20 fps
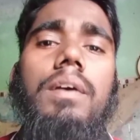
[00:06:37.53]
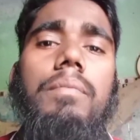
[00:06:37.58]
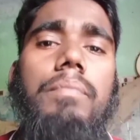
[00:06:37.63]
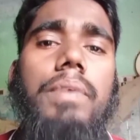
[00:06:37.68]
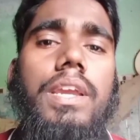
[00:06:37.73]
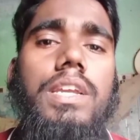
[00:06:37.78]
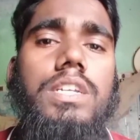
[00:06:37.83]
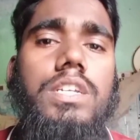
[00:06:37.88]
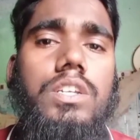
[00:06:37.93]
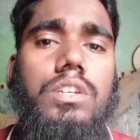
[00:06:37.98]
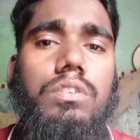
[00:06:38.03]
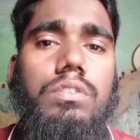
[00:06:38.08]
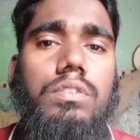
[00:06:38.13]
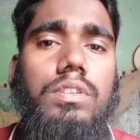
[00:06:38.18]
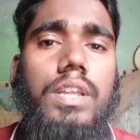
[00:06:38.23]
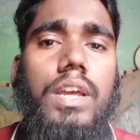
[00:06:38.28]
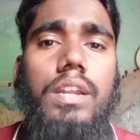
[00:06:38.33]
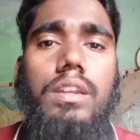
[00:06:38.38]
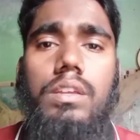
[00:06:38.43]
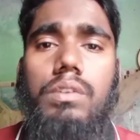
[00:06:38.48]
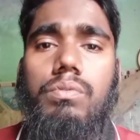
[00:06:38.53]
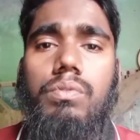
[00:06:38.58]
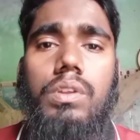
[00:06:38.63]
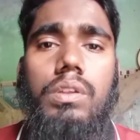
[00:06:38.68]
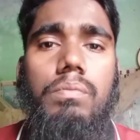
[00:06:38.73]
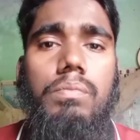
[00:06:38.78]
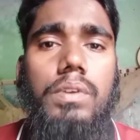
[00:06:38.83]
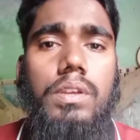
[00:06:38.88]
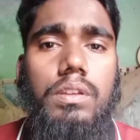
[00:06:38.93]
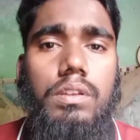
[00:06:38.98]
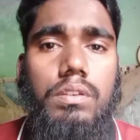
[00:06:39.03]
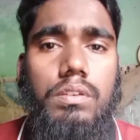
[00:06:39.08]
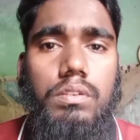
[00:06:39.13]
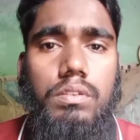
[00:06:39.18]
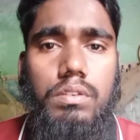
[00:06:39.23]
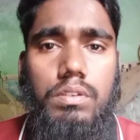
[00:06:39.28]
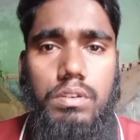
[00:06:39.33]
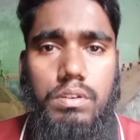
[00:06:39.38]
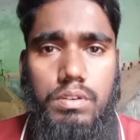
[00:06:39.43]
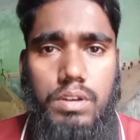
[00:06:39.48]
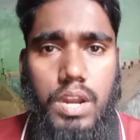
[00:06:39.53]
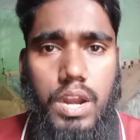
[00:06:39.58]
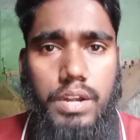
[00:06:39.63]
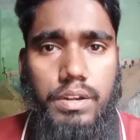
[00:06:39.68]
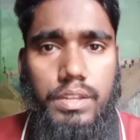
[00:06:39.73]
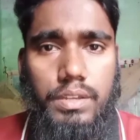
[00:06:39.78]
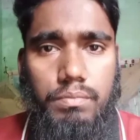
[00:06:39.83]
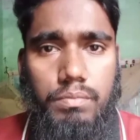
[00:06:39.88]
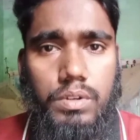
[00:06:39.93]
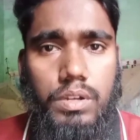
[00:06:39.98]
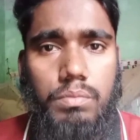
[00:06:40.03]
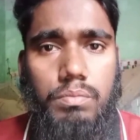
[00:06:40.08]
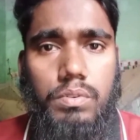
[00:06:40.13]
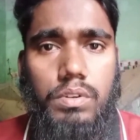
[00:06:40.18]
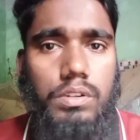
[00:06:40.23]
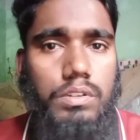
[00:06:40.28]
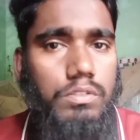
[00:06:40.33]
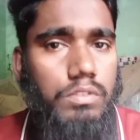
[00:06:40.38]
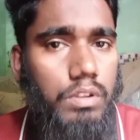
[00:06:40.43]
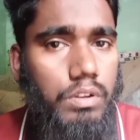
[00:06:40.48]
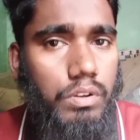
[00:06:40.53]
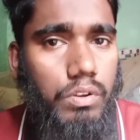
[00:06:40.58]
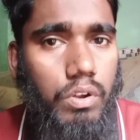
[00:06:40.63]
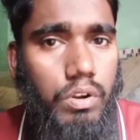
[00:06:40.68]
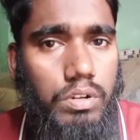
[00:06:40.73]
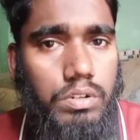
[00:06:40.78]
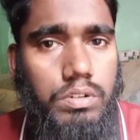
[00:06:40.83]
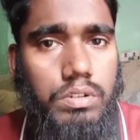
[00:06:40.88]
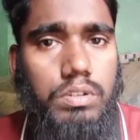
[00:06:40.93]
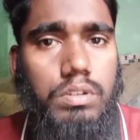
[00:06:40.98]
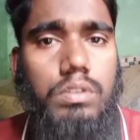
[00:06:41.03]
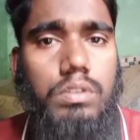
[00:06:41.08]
make sure that you will be learning vocabularies or not.